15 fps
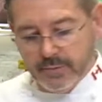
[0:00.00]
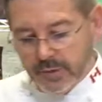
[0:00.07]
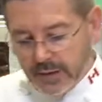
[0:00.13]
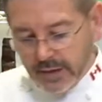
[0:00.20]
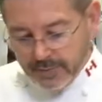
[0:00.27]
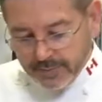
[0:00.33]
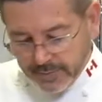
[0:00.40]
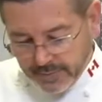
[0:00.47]

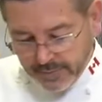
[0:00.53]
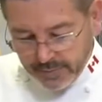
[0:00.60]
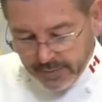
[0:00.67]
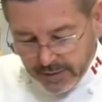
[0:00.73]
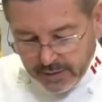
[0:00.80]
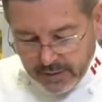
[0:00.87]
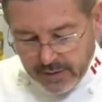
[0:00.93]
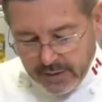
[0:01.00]
Okay.
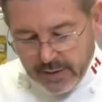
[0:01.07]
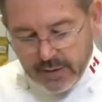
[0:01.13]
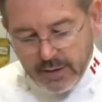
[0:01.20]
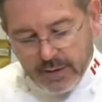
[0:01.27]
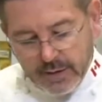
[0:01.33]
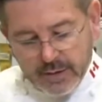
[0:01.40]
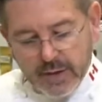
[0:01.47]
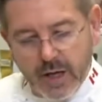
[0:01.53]

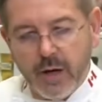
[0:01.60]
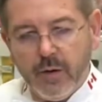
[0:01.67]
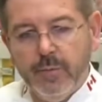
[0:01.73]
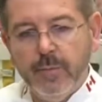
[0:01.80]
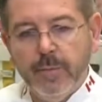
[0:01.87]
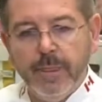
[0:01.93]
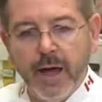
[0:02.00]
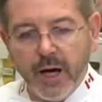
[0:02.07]
Now,
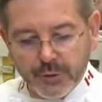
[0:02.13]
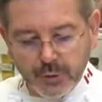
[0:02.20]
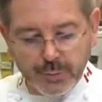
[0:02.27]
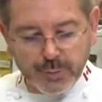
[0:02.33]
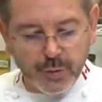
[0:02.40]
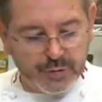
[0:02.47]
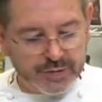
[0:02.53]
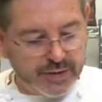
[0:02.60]
how to
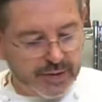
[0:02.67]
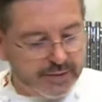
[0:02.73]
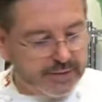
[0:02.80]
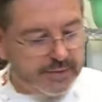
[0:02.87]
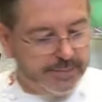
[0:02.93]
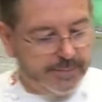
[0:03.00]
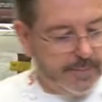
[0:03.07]
process?